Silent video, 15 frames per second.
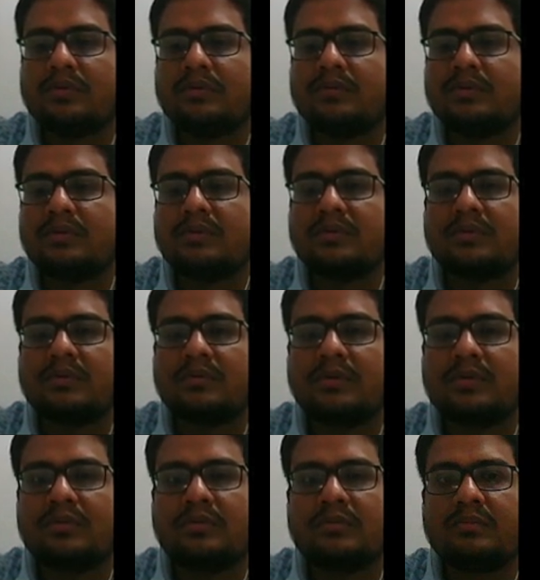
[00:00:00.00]
which is equal
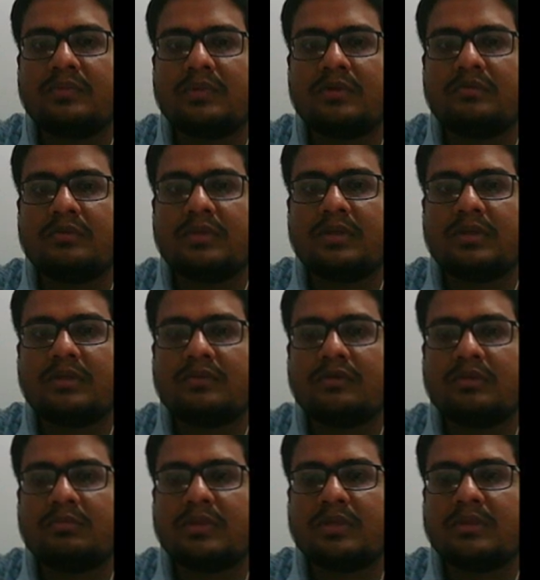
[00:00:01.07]
to P of B is 1
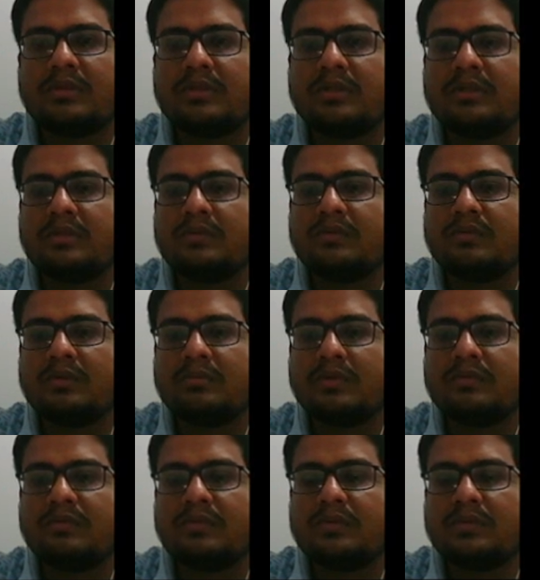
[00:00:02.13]
by 3 into 1 by
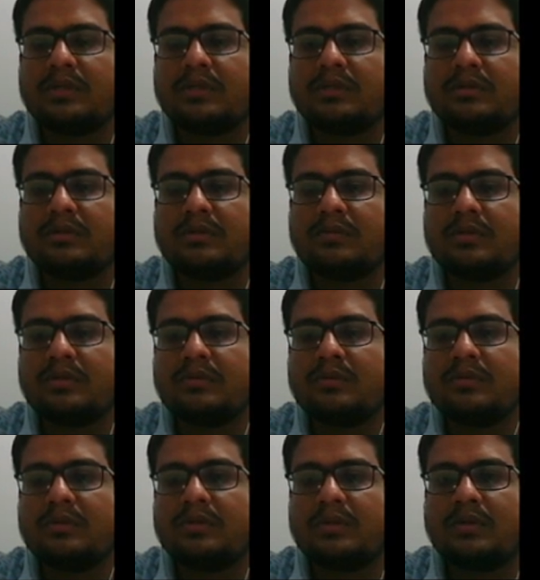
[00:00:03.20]
4, that is equal to
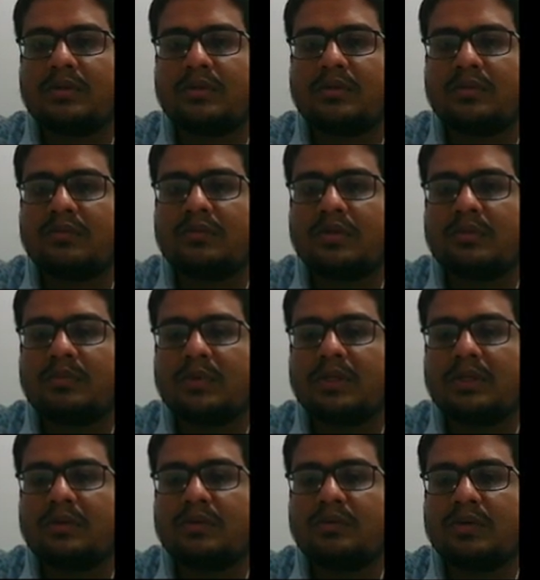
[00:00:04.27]
1 by
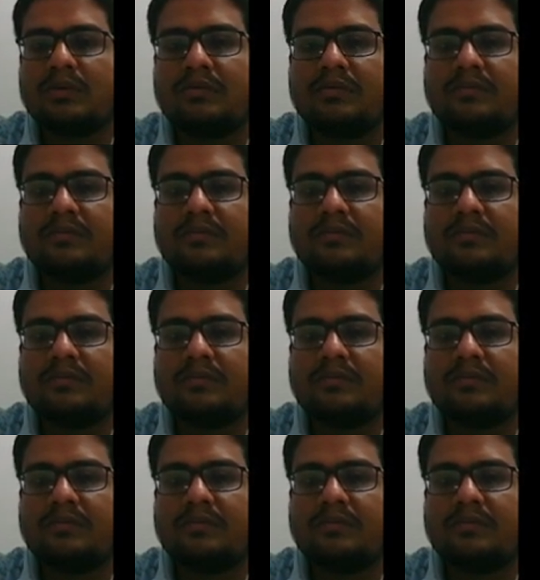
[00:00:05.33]
12.